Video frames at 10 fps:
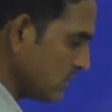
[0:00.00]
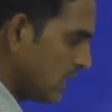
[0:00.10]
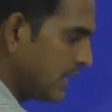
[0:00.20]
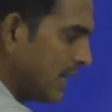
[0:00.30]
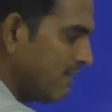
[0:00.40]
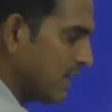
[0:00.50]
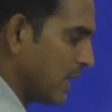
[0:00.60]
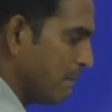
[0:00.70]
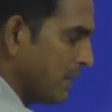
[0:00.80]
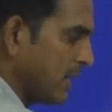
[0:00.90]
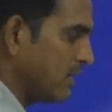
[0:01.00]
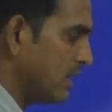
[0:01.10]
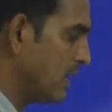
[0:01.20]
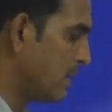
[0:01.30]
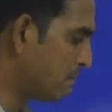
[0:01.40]
and I will compare
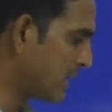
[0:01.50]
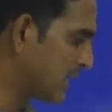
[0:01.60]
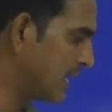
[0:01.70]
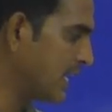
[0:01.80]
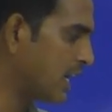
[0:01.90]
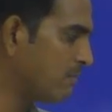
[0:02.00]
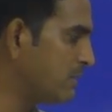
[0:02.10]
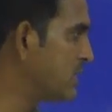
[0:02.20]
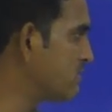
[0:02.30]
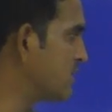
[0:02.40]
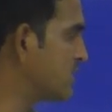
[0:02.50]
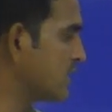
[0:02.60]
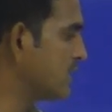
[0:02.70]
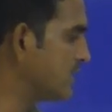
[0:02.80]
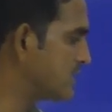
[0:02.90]
my key element with
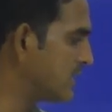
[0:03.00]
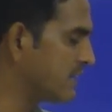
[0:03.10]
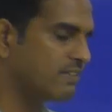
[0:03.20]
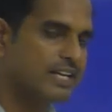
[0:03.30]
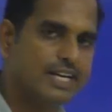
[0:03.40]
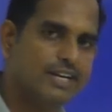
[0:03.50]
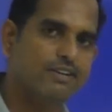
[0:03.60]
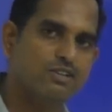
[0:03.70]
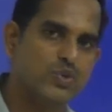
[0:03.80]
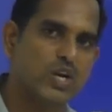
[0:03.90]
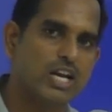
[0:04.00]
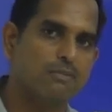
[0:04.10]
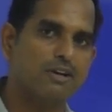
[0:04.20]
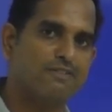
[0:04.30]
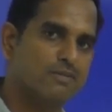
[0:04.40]
each and every individual
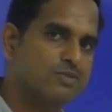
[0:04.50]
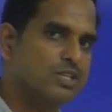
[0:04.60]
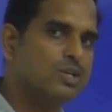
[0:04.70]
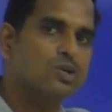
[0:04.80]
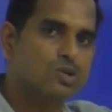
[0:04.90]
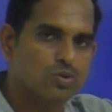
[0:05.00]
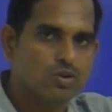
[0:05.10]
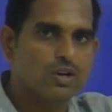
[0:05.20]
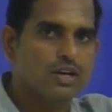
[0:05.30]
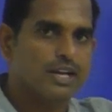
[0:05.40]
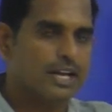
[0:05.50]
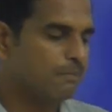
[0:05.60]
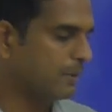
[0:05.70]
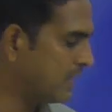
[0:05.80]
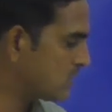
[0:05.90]
element from 0 to
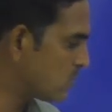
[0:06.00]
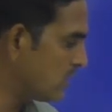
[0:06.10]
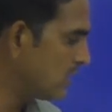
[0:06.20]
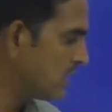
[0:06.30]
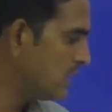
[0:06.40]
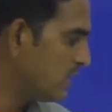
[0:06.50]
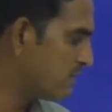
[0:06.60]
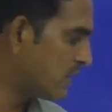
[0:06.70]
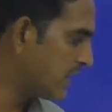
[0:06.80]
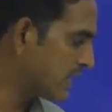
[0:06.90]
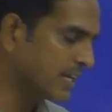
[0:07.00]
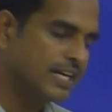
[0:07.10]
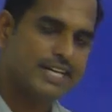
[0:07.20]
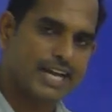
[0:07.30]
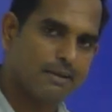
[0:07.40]
n minus 1. If at
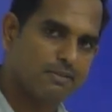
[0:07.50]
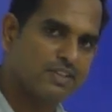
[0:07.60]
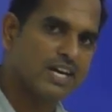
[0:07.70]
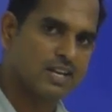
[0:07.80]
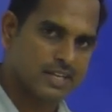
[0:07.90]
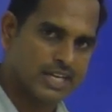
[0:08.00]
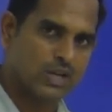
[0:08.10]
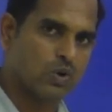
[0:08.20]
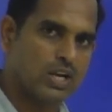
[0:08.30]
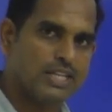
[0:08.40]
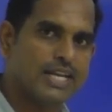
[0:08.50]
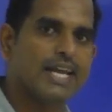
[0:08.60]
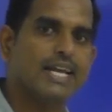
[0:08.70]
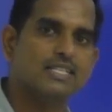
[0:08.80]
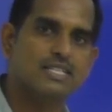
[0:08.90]
any time if they are equal, then
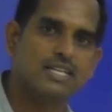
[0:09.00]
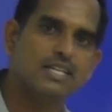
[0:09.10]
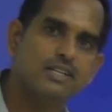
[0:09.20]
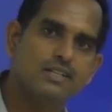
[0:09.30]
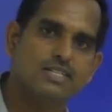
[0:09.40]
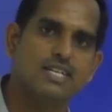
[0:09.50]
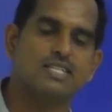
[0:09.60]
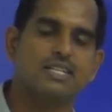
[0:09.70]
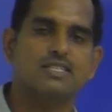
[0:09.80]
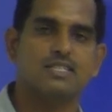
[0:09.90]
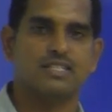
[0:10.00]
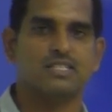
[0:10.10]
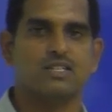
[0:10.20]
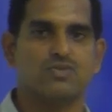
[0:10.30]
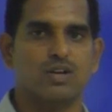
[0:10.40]
I can say that the search is
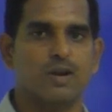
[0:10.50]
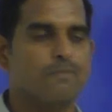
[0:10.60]
successful.